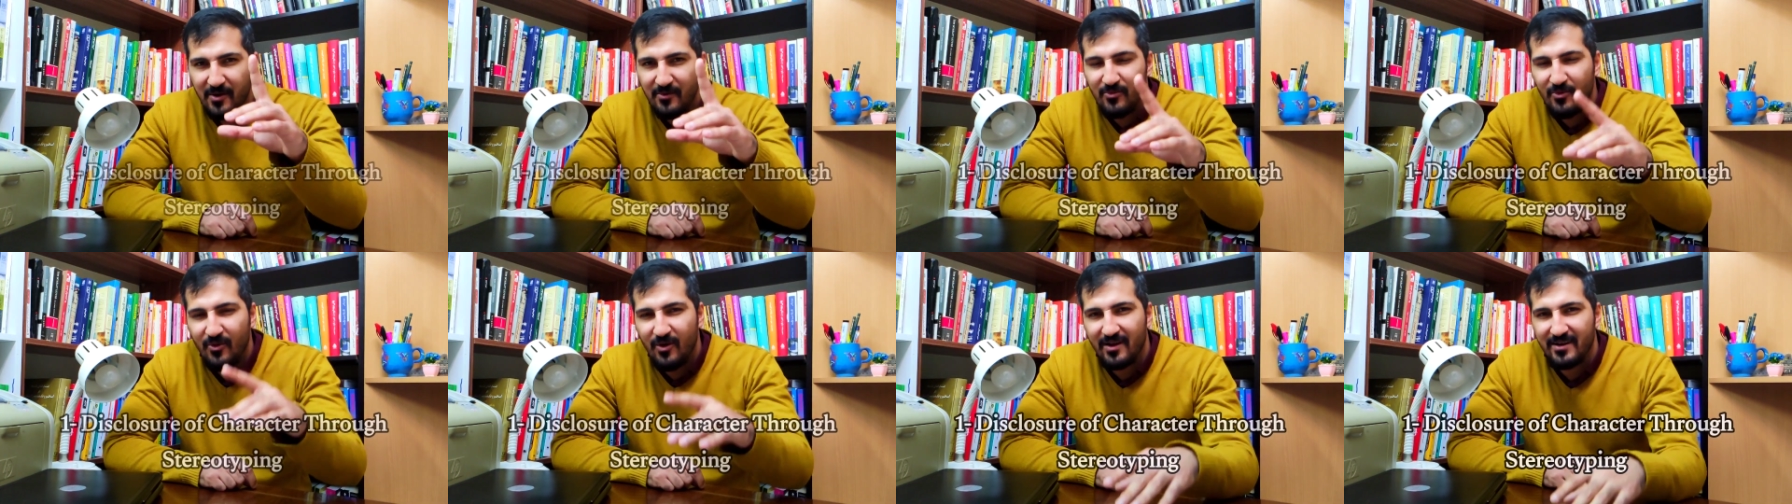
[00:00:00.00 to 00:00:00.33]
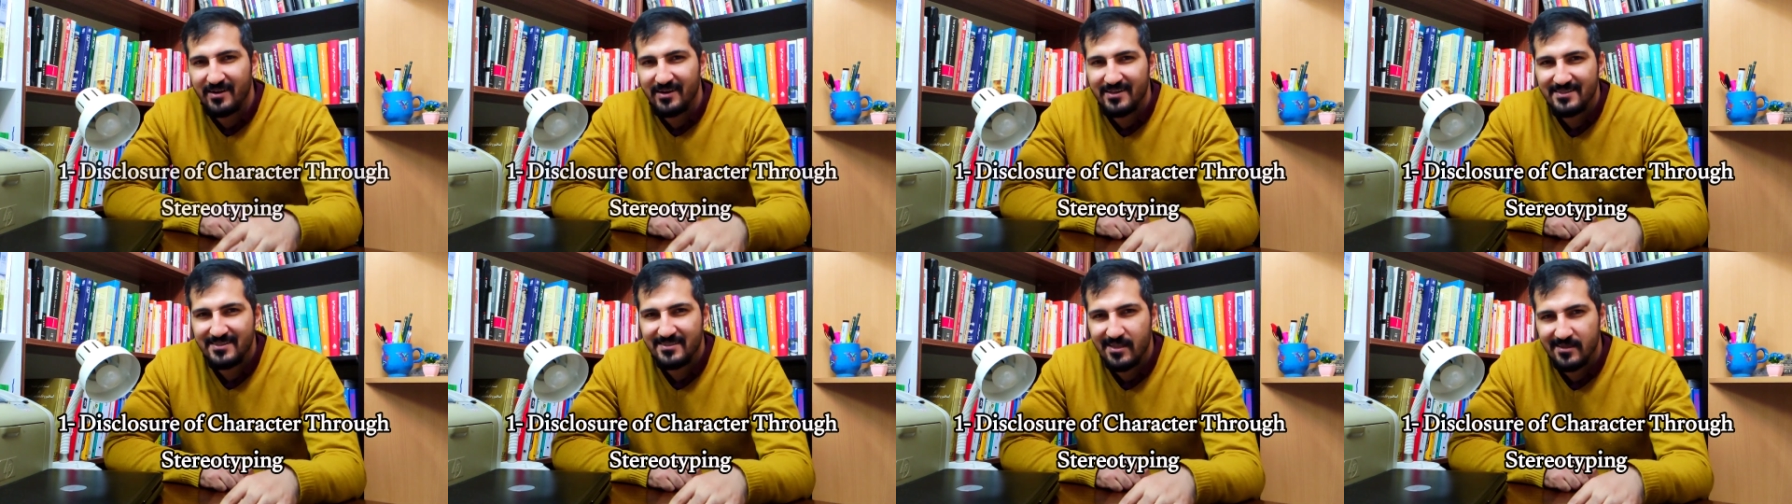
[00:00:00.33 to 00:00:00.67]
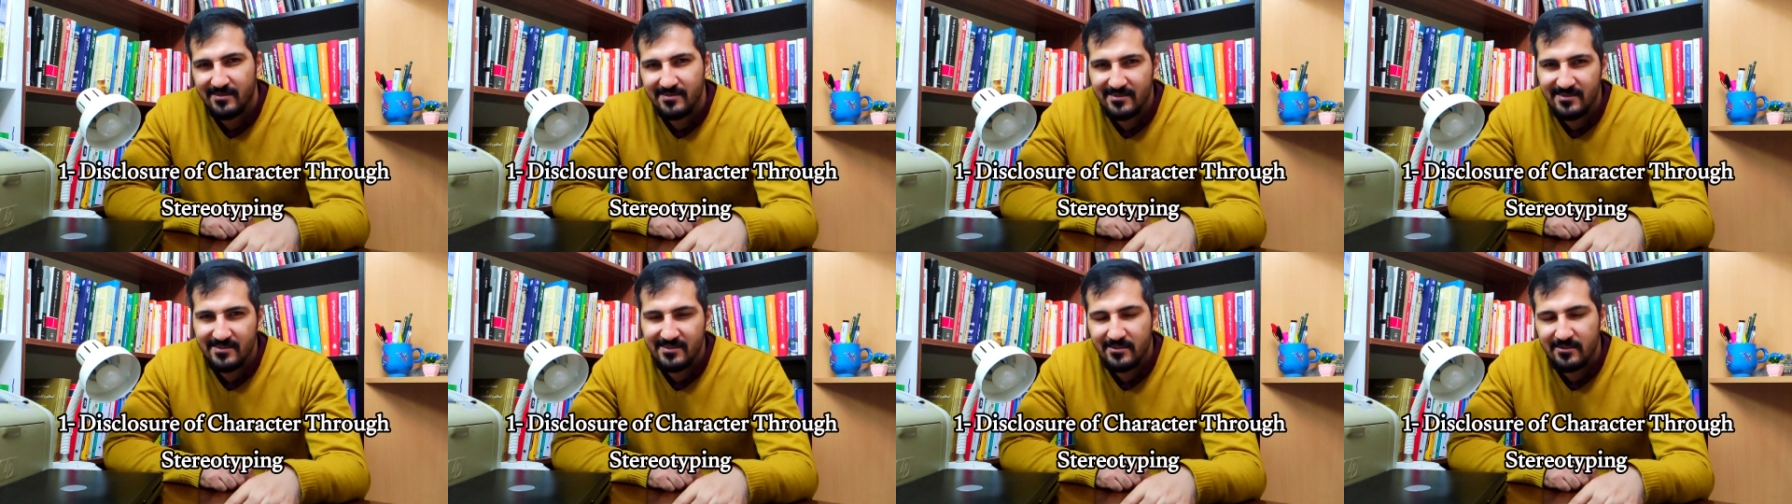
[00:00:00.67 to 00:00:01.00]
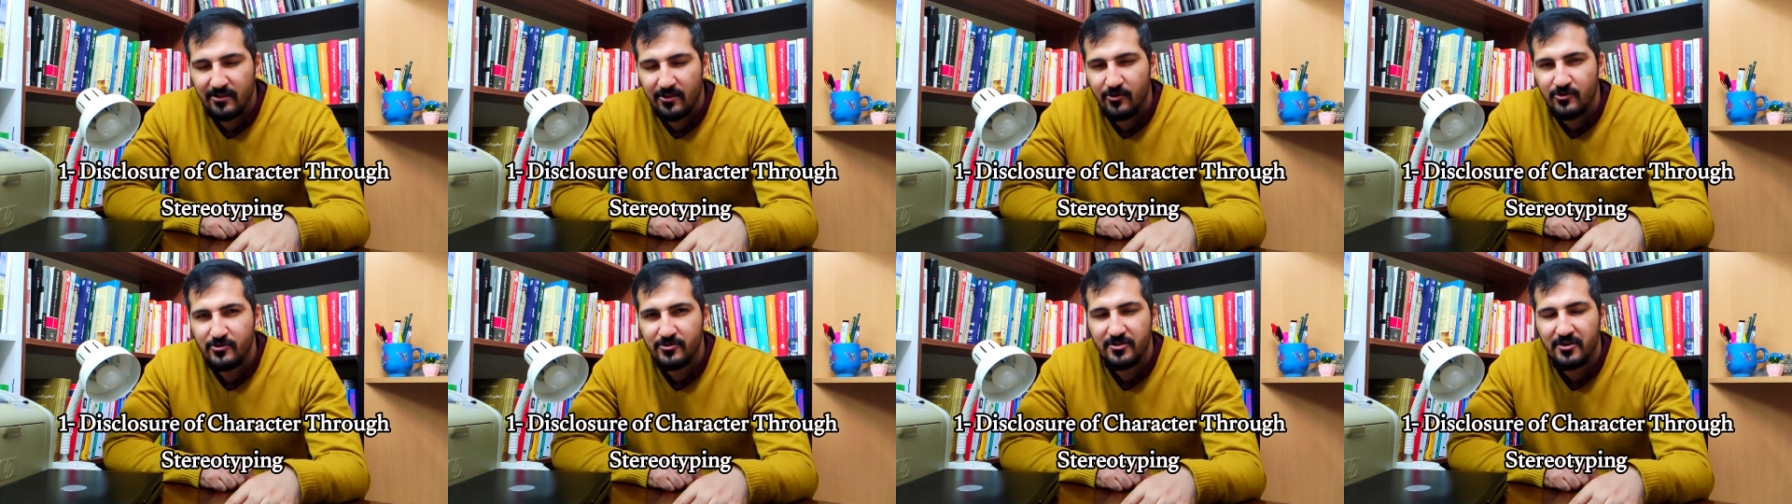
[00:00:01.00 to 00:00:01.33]
1 is the
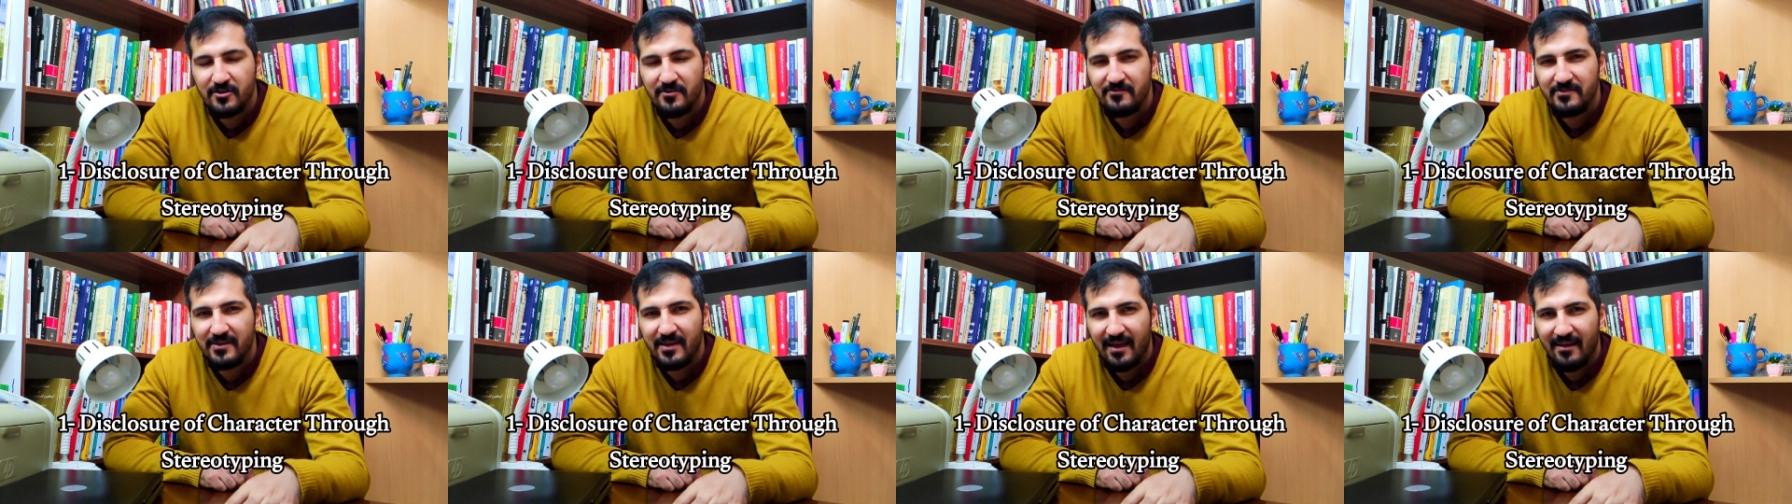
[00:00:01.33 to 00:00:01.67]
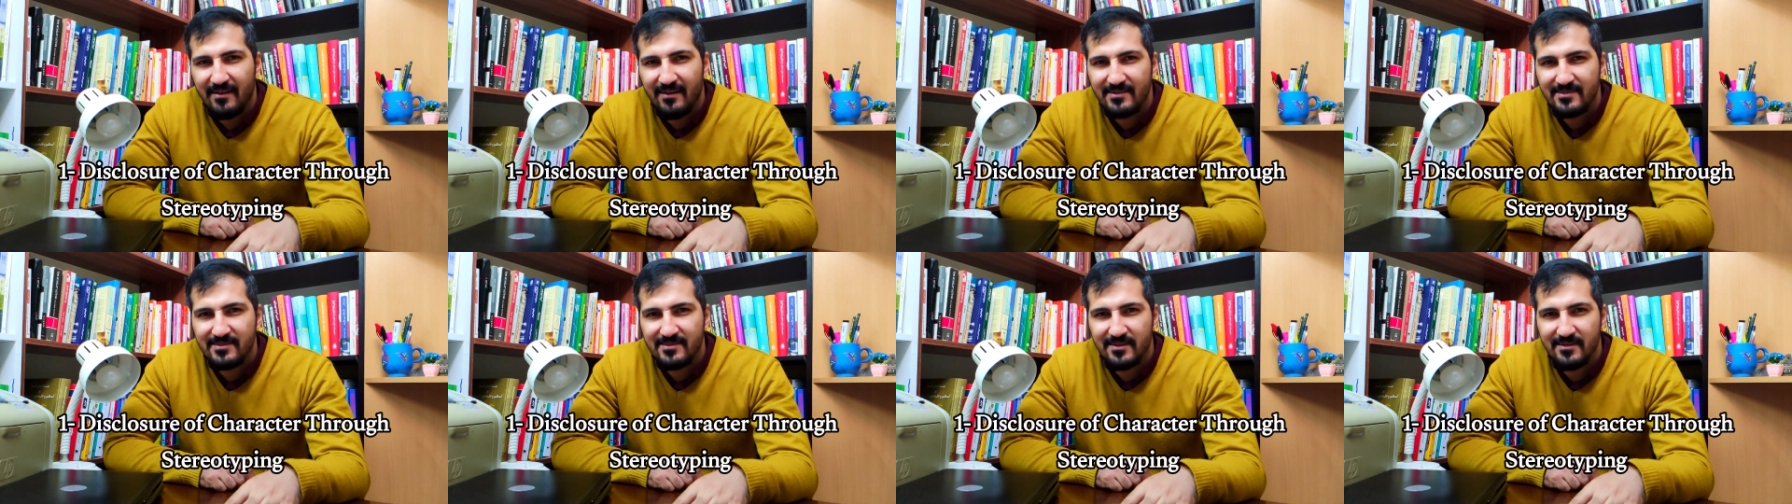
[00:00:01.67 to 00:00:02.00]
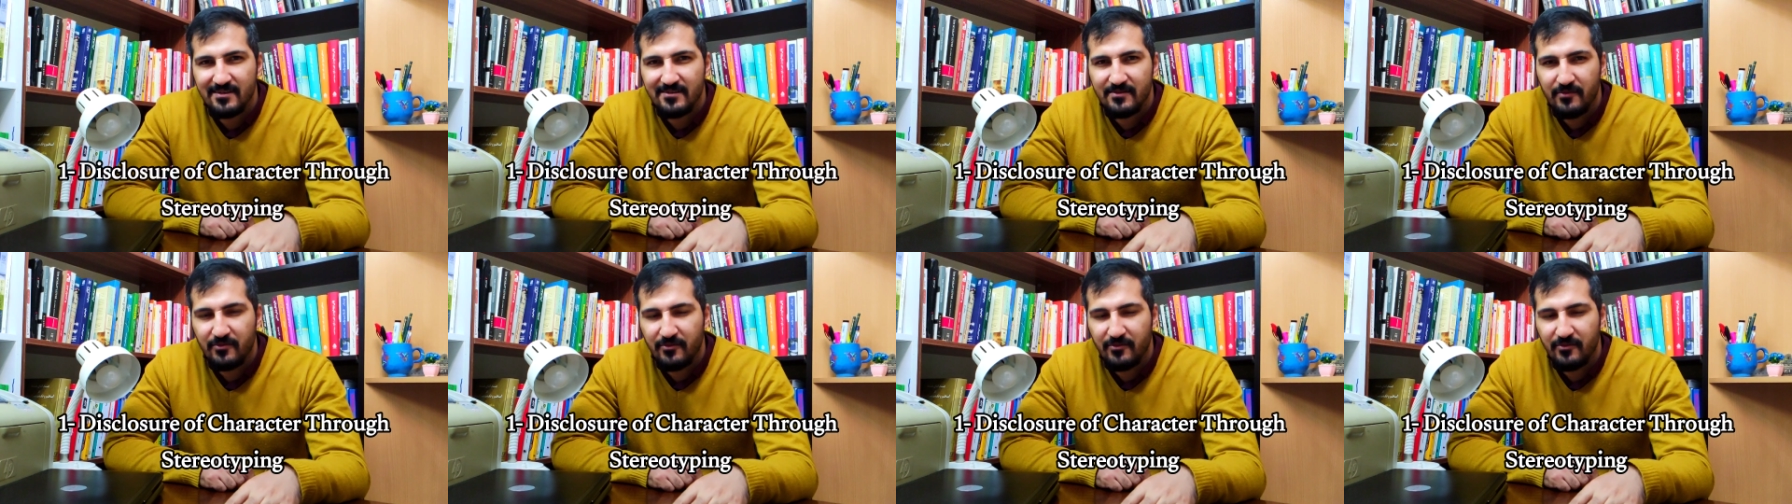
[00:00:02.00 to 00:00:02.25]
disclosure of character